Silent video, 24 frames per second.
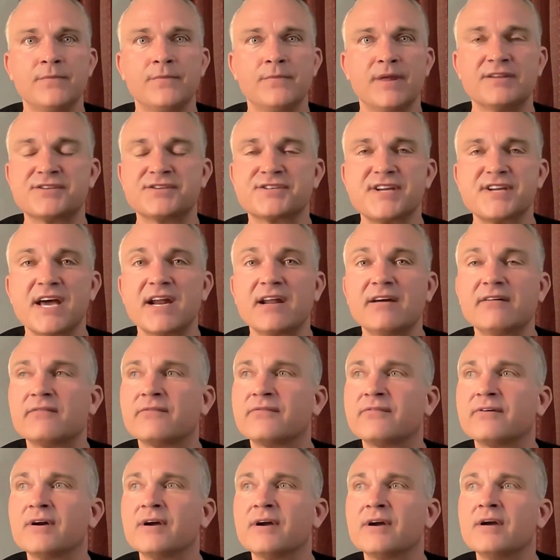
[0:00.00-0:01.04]
Instead
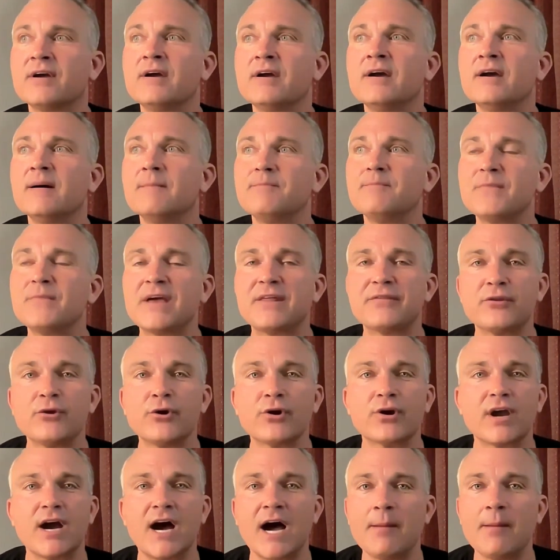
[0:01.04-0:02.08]
of, and
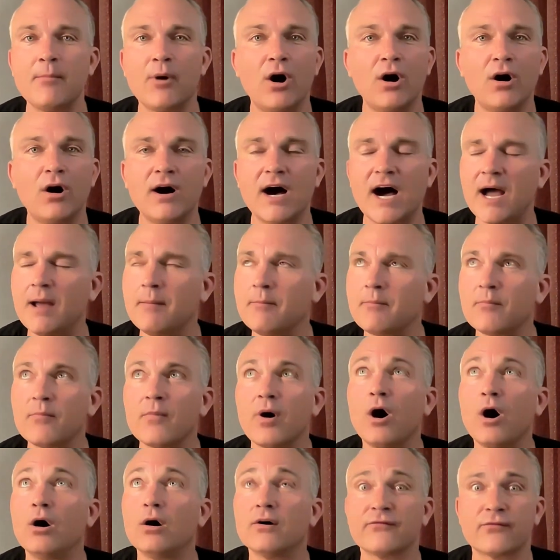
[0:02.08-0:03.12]
look, I'm all I'm
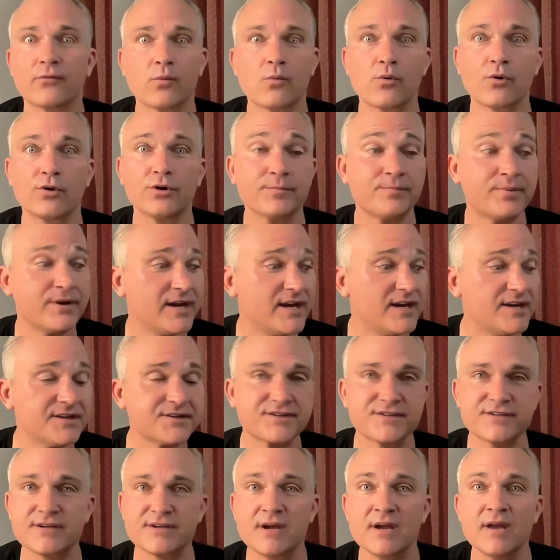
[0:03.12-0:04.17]
all for world
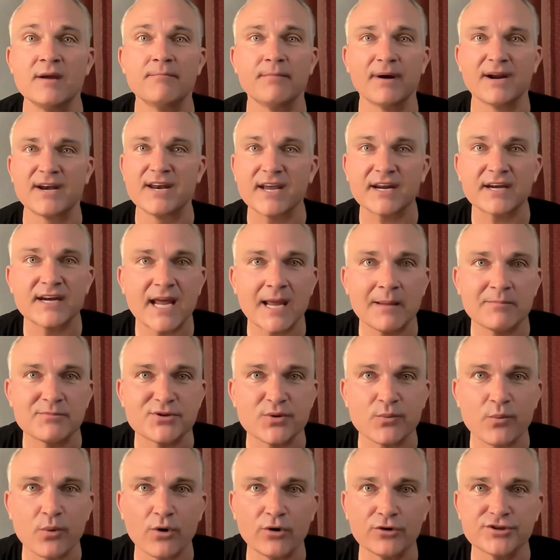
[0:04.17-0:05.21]
peace. My nickname's the
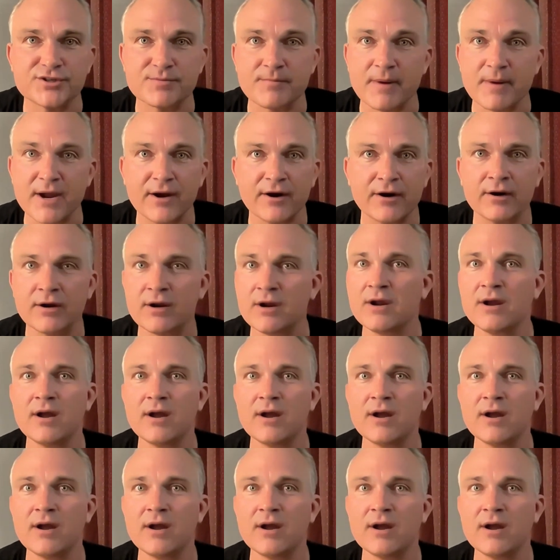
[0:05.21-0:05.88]
world's mayor.